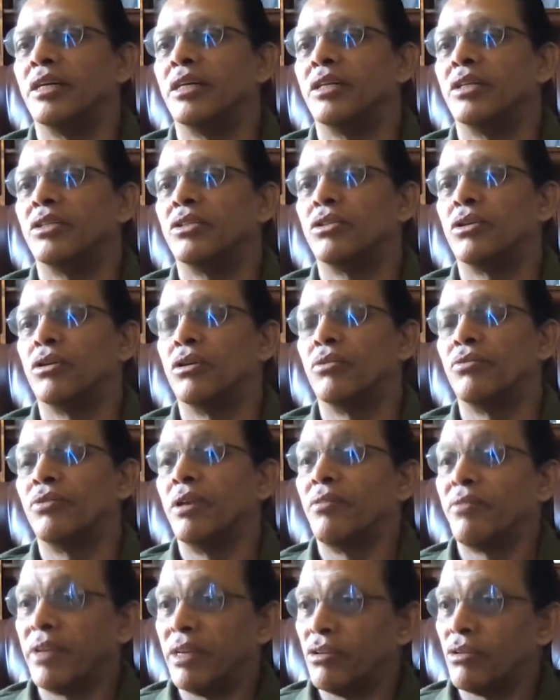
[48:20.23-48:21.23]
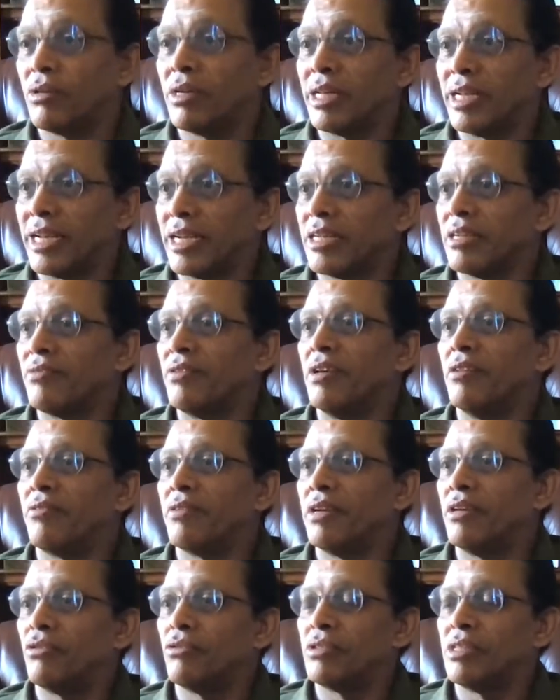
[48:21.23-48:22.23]
So feel free to correct. Feel free
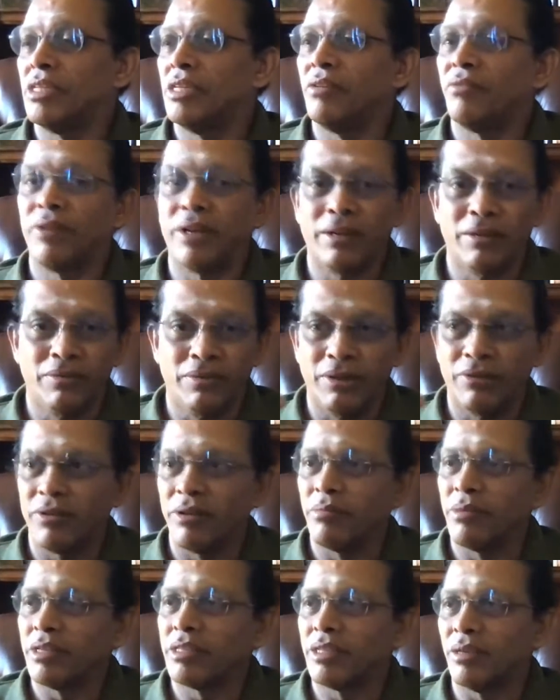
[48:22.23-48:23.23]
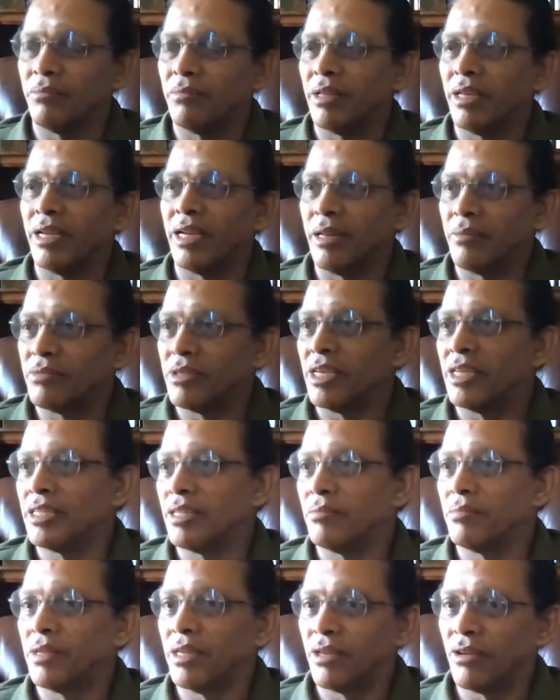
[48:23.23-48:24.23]
to see if I miss something and I'm saying
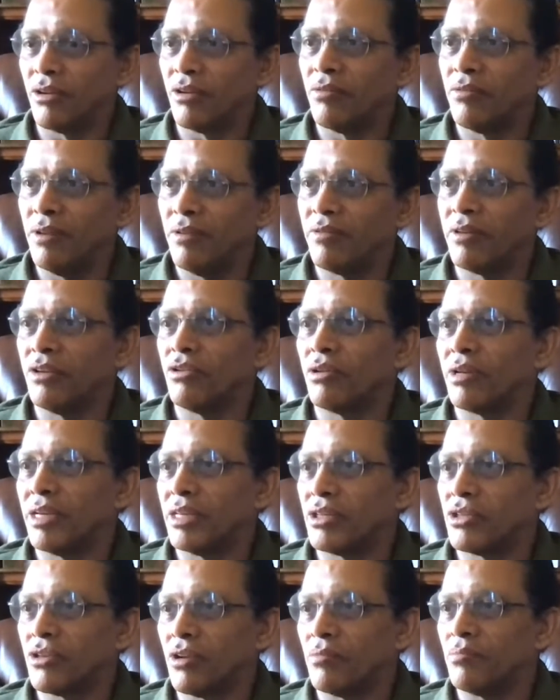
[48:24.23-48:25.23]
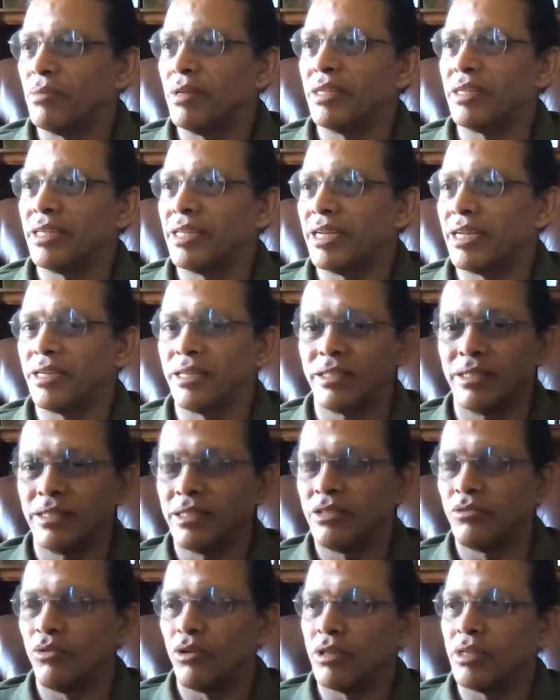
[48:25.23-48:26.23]
something wrong. Feel free to stop me and correct it. This is
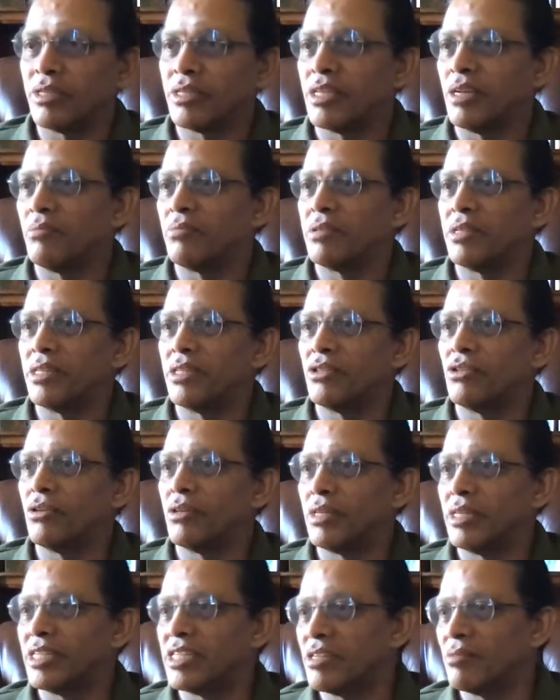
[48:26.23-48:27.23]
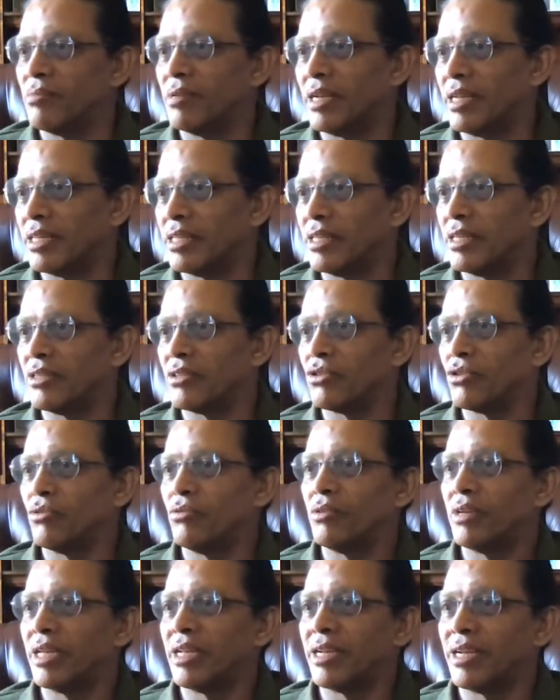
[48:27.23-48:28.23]
what the script says. You are teaching me like this, so
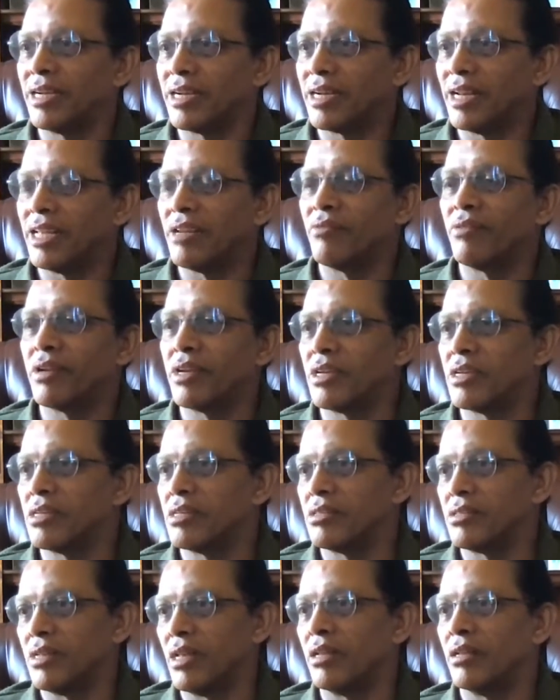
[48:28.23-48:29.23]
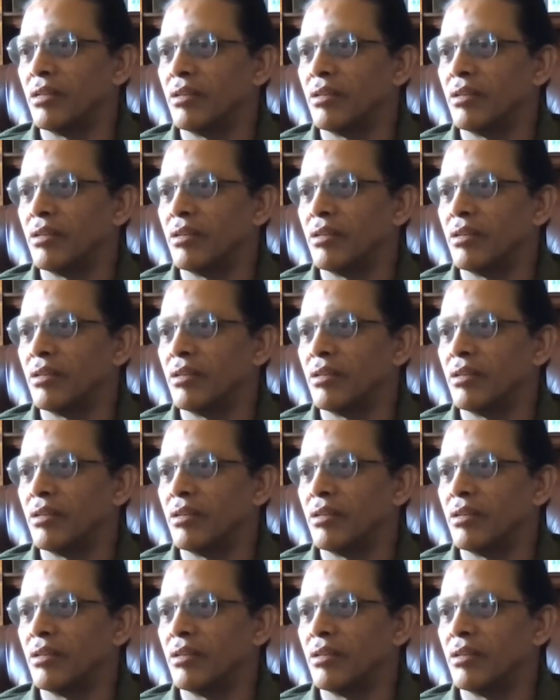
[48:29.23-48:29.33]
we can get clarifications done.